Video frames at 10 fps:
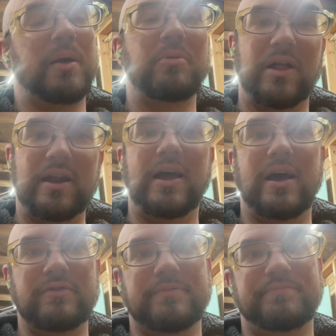I'm glad I
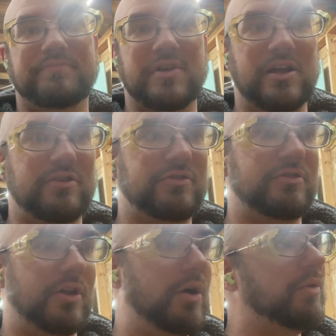have it. It's
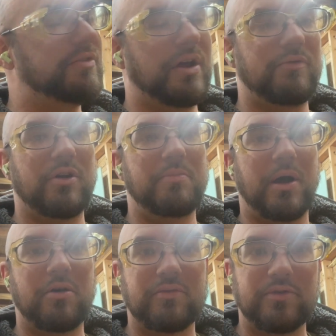slow, it's not very
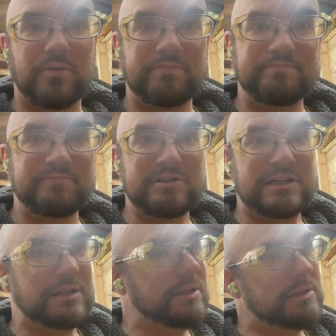powerful,
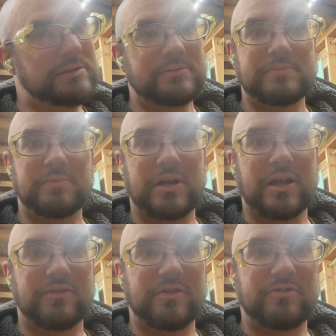but it
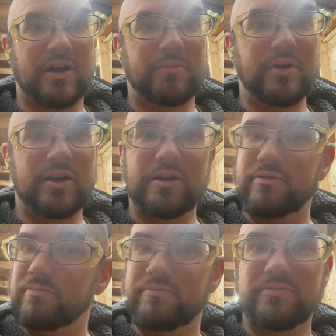gets the job done and
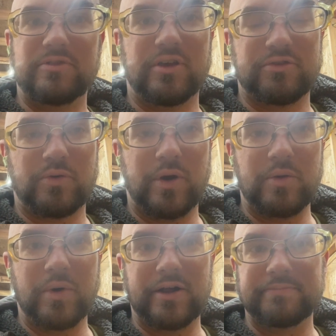does it quite
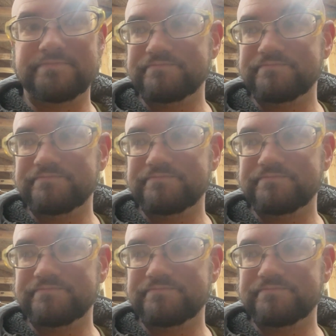well.